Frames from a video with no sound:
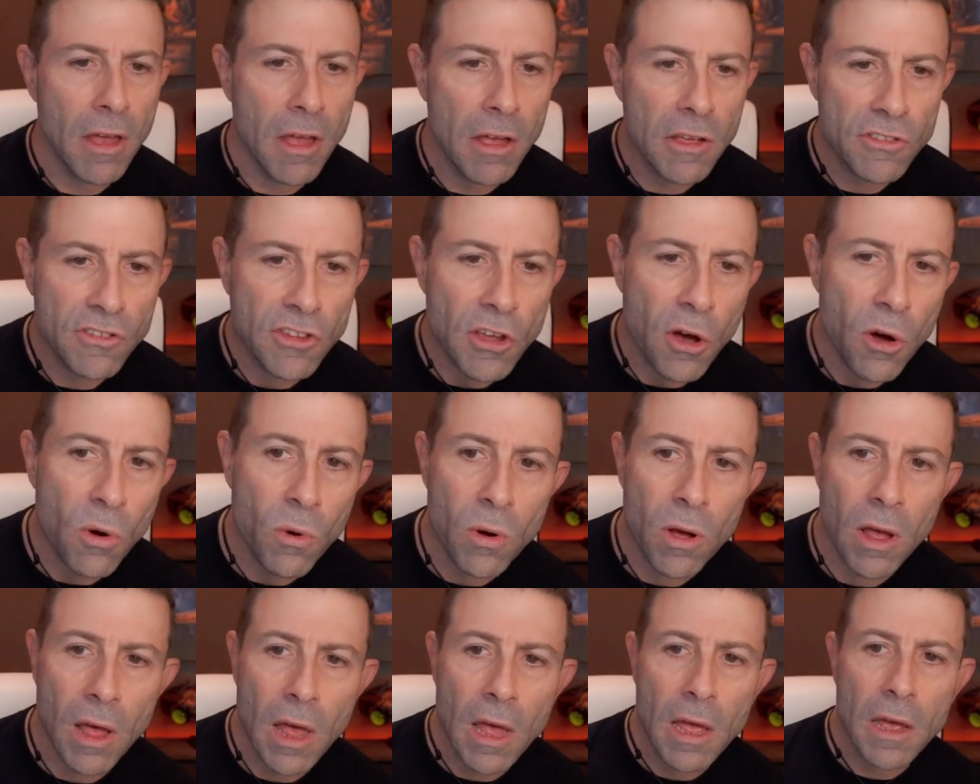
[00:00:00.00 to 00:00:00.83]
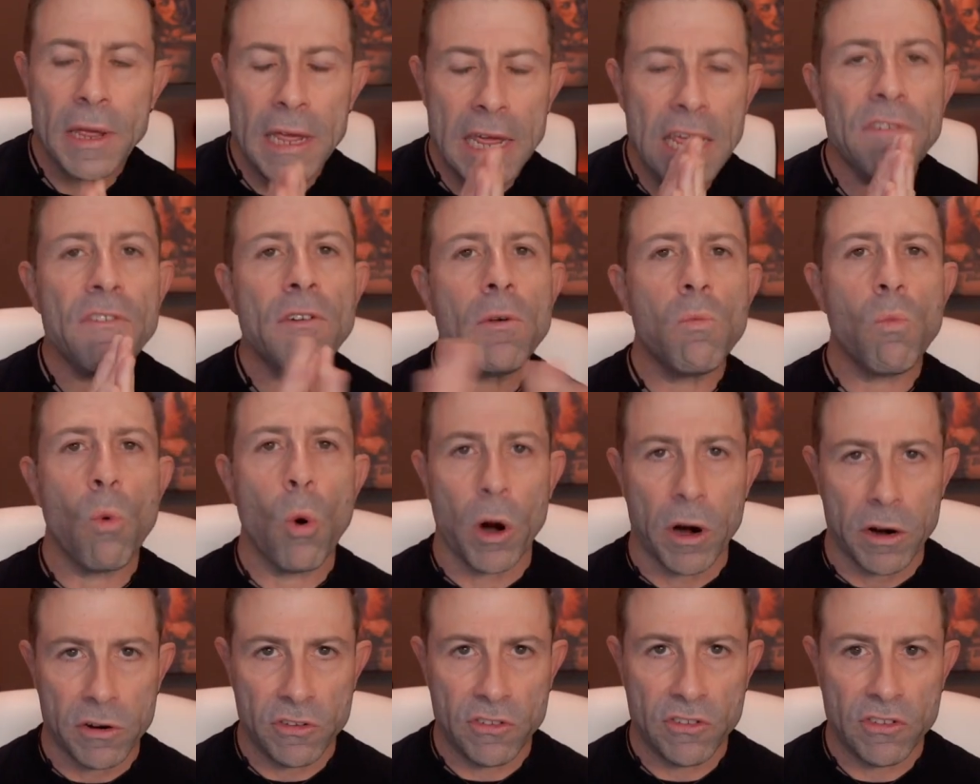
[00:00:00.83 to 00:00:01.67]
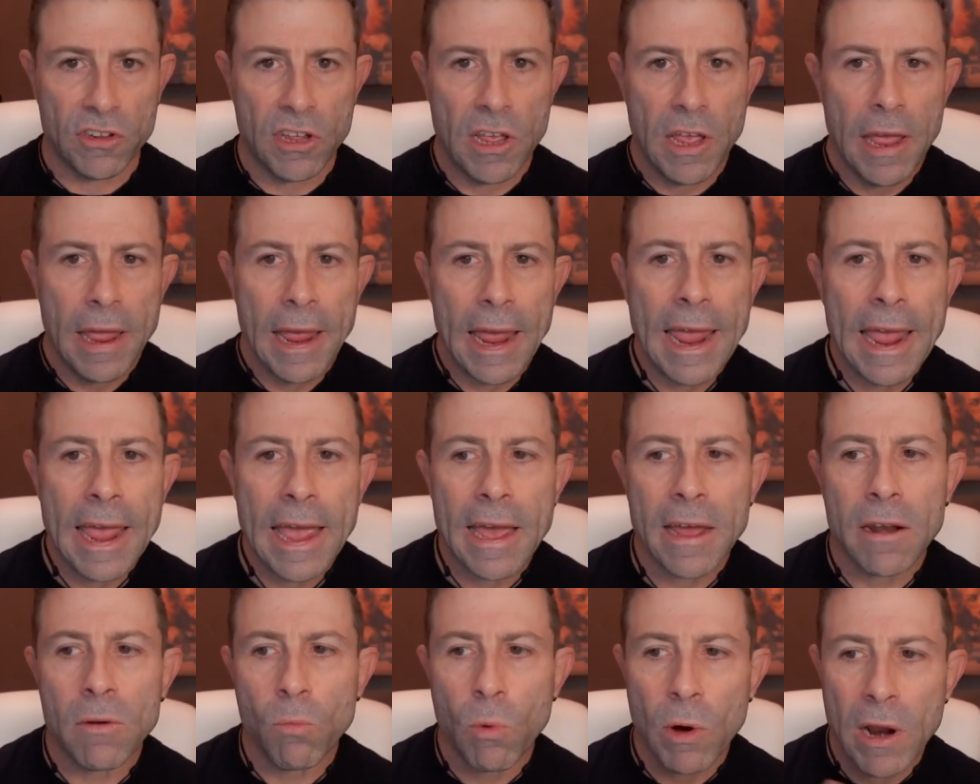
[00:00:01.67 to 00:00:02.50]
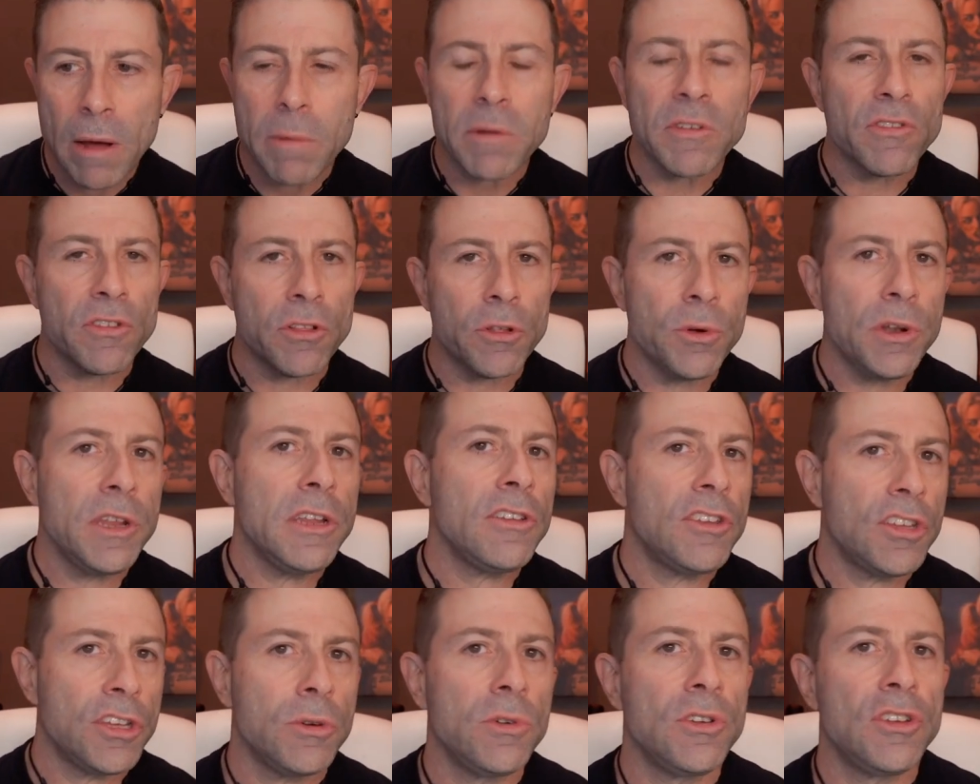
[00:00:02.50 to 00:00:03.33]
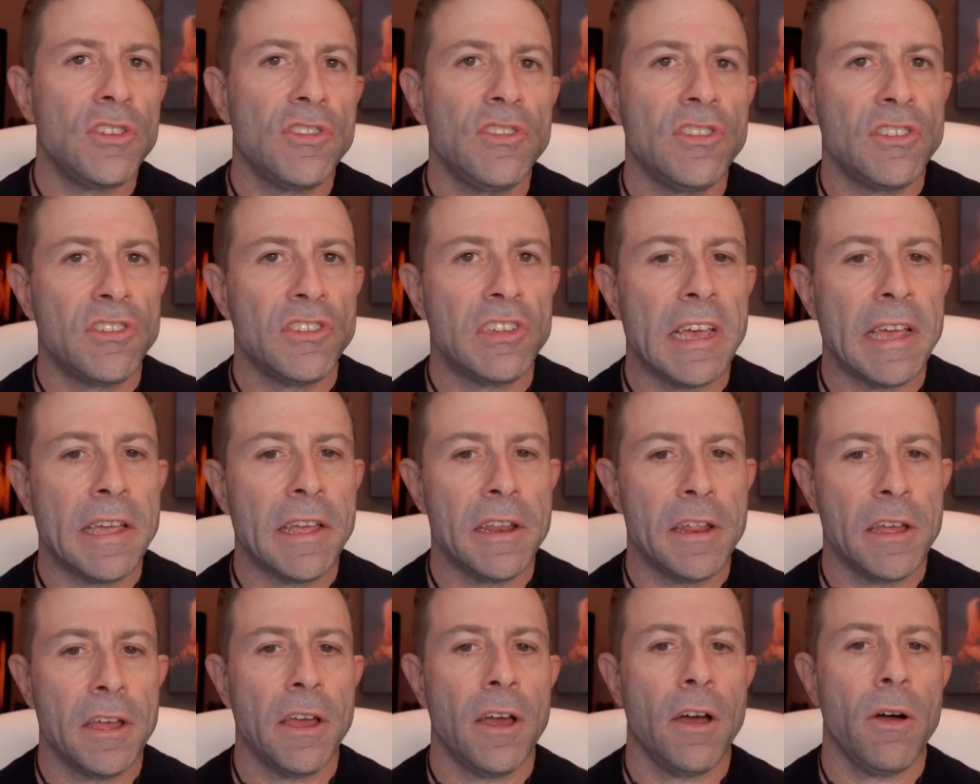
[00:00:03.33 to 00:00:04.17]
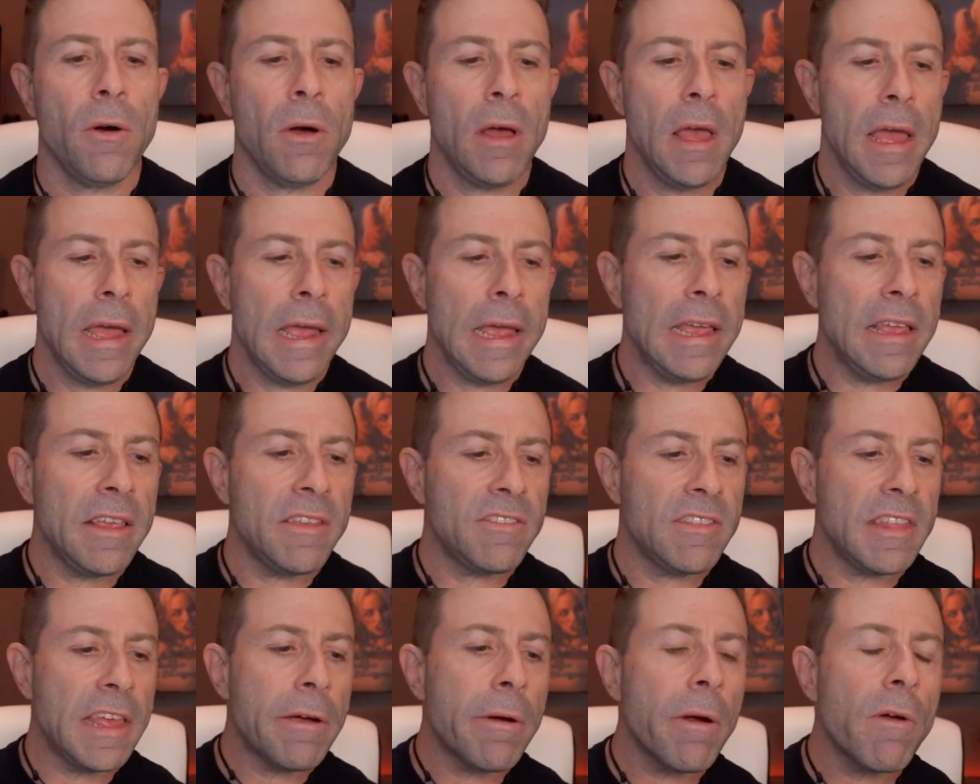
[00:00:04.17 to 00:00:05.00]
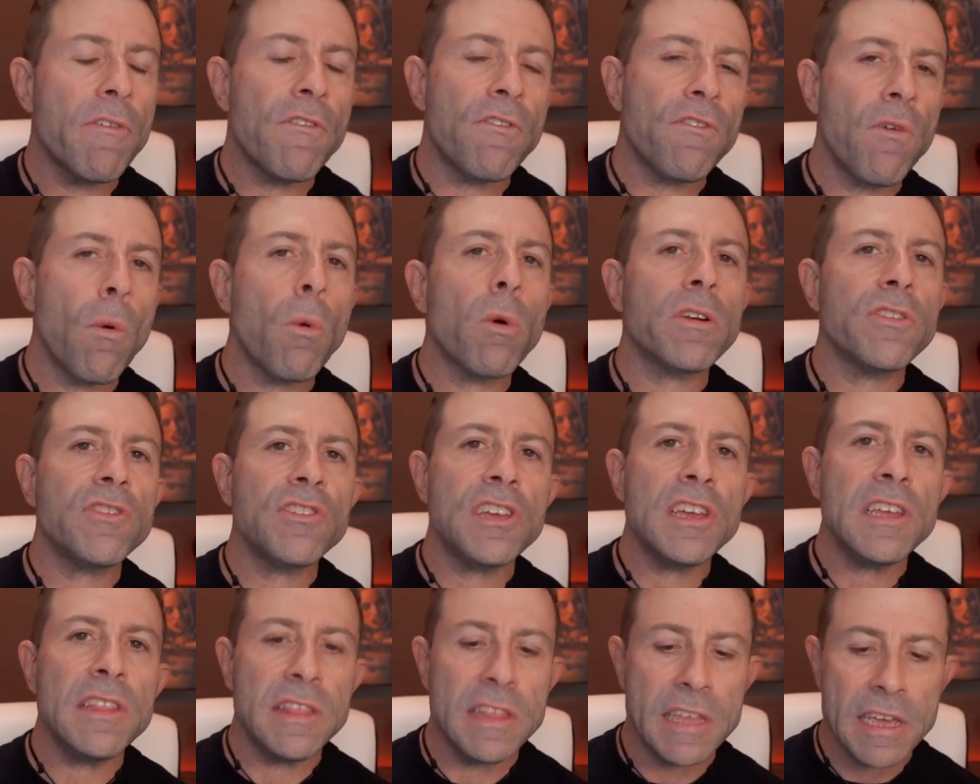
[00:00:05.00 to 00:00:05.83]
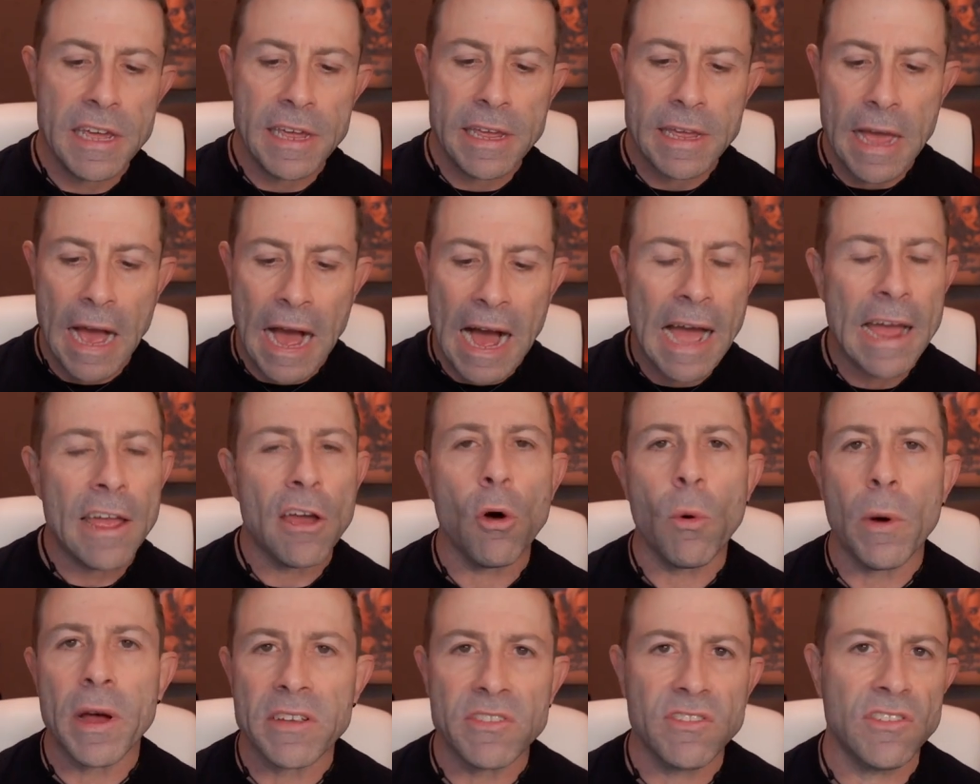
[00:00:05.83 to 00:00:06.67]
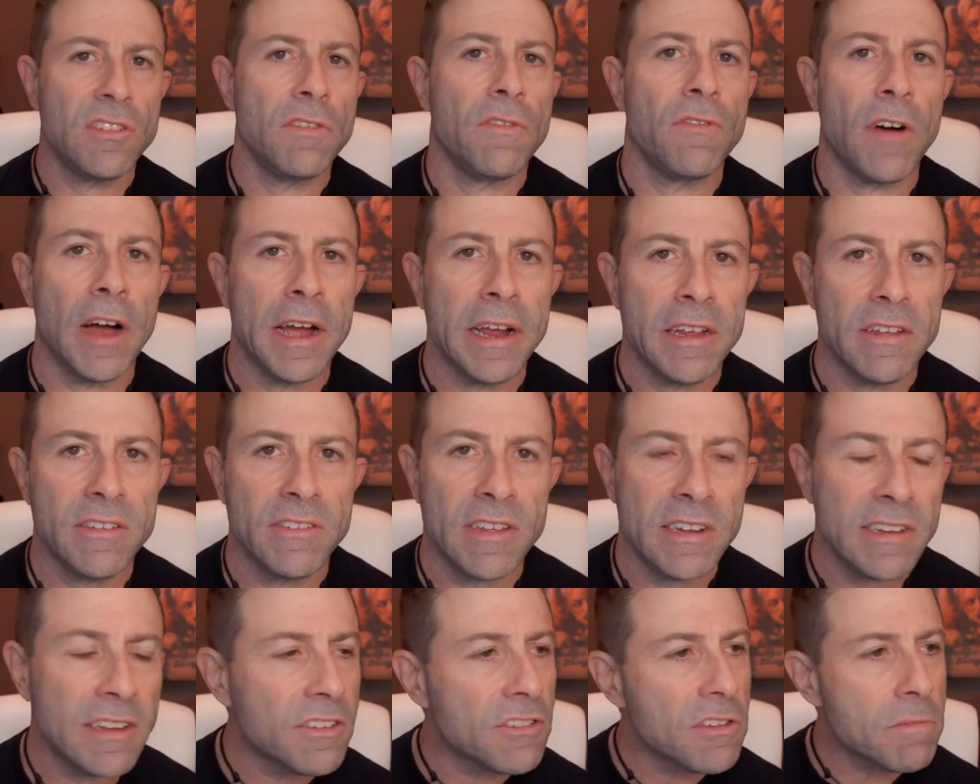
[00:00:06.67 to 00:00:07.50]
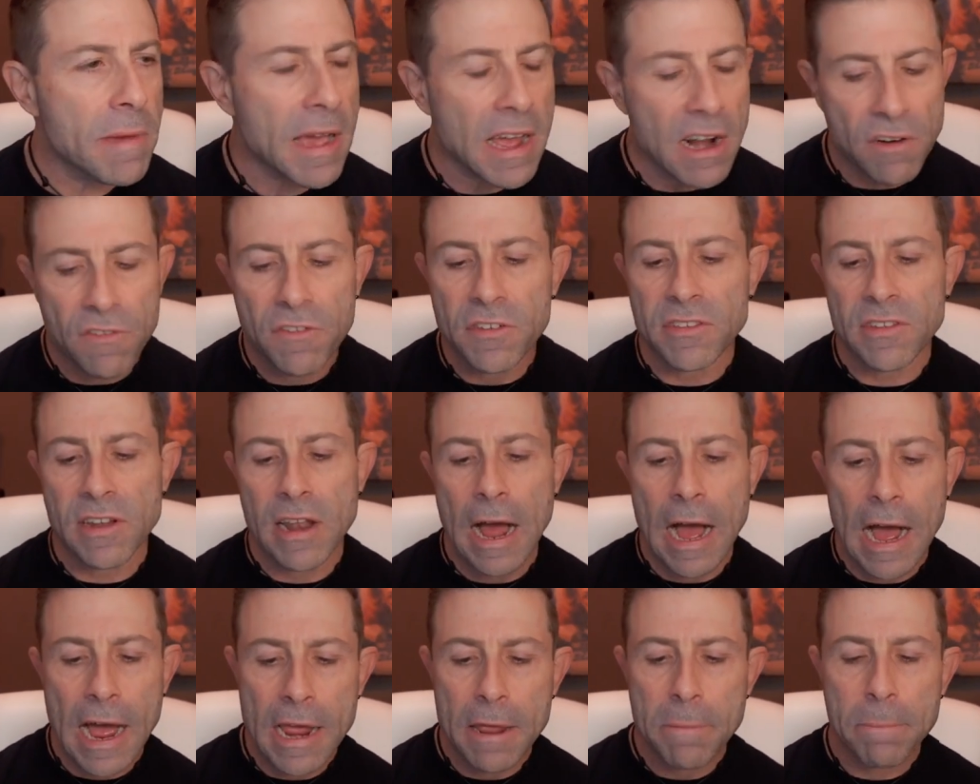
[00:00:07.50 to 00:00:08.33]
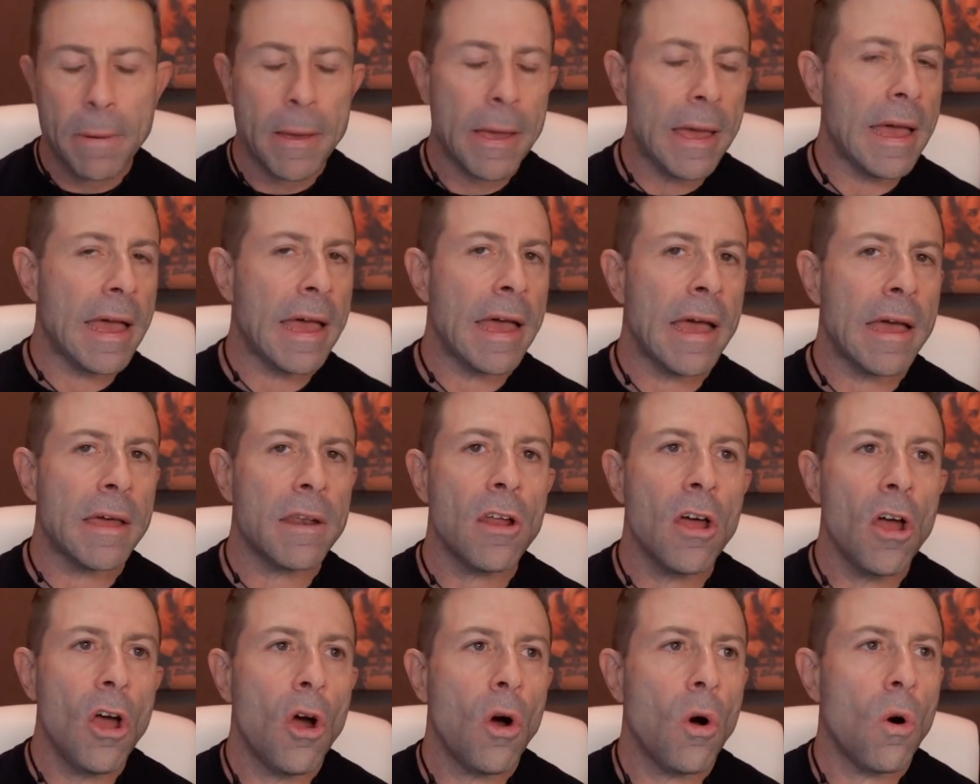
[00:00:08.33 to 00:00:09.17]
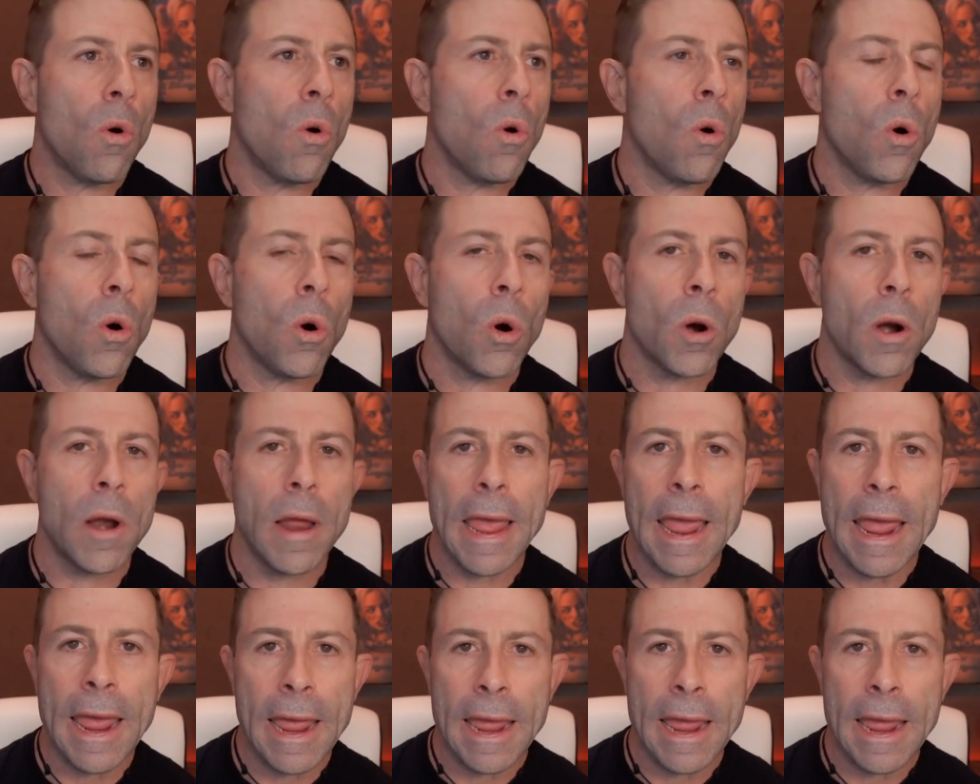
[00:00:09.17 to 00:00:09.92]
So, even worse, and what I was alluding to just a second ago, is they are forcing the iOS device, it doesn't matter if it's an iPad or an